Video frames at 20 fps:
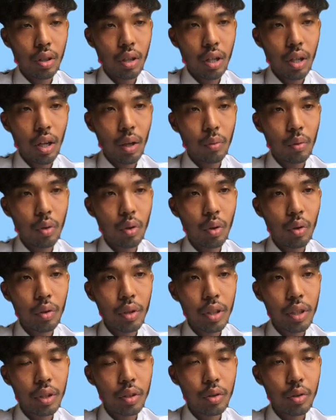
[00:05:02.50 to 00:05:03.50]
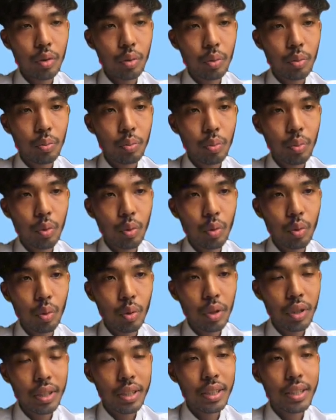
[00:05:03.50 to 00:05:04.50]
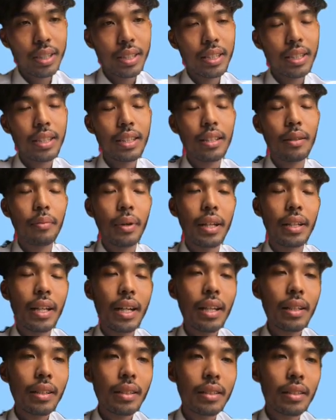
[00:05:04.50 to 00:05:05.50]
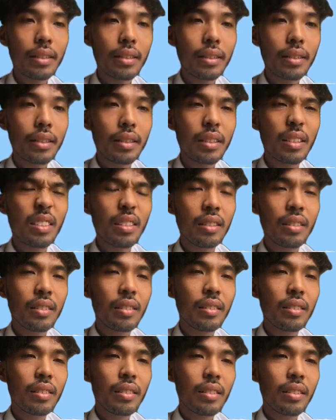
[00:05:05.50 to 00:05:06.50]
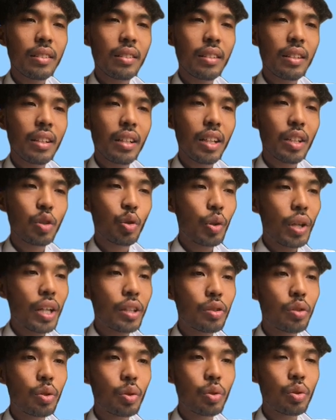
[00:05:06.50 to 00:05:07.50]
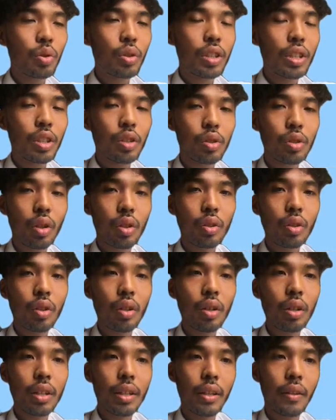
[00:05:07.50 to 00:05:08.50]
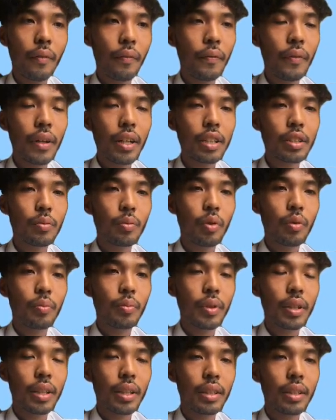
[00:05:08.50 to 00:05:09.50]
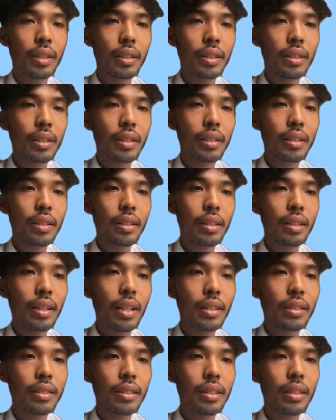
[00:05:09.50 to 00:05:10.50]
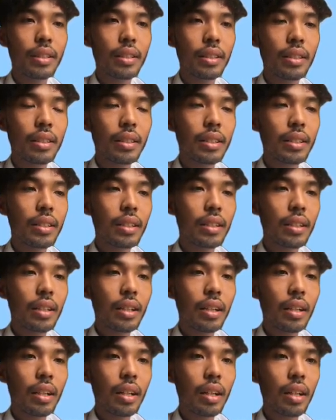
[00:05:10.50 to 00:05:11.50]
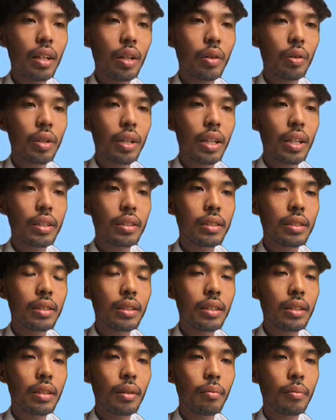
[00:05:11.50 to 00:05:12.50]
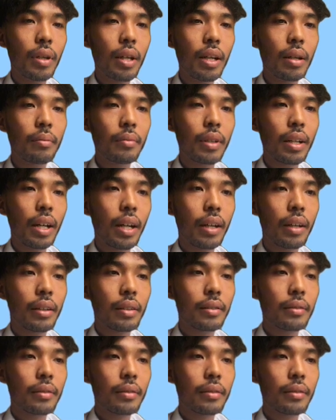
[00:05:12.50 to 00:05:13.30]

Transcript: I'm going to put the magnet to get through to the short coil in fast movement. Let's see how does the bulb light.